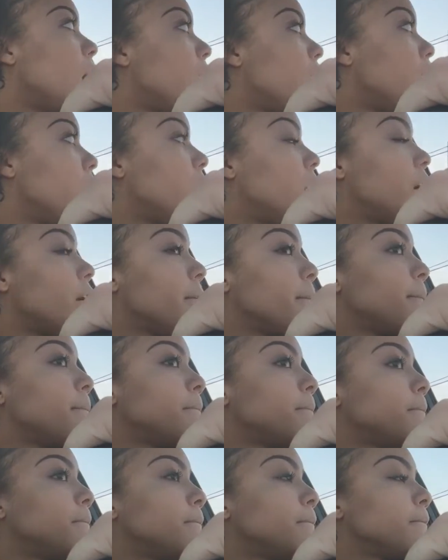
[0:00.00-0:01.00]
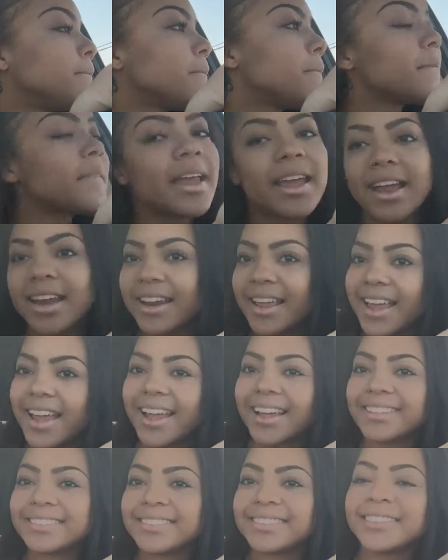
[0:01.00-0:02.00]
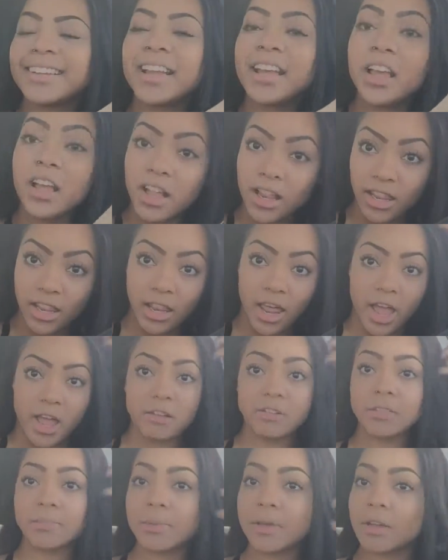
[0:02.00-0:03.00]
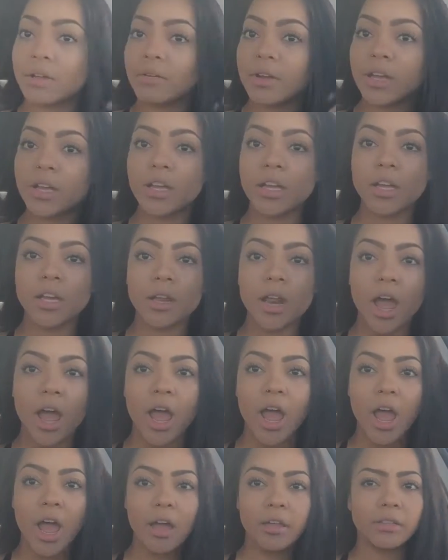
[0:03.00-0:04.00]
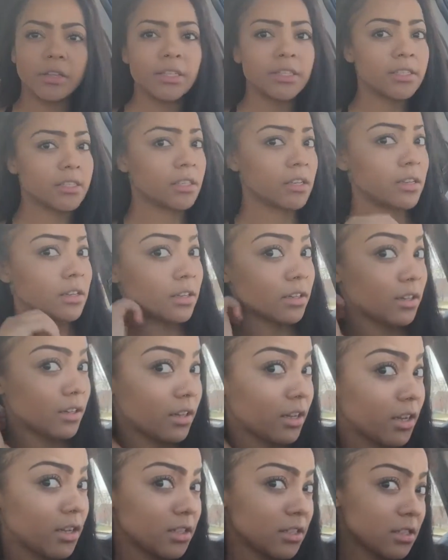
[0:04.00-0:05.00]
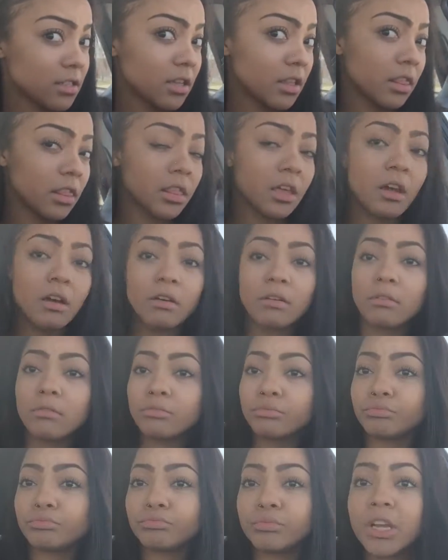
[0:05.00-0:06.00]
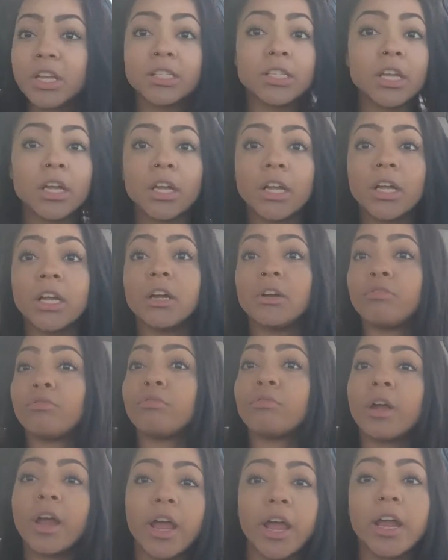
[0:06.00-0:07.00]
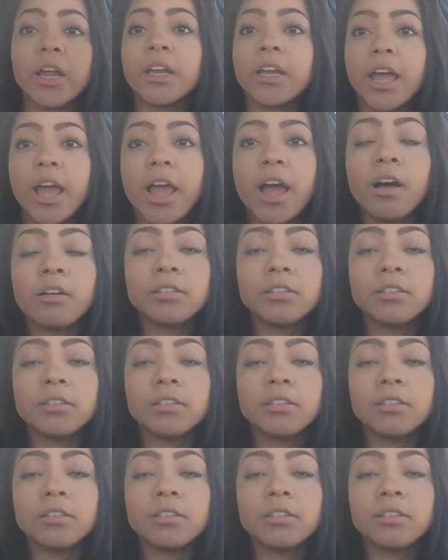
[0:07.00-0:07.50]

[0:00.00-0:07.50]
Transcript: And yeah, life's been going good. I had this, like, oh, it's a great day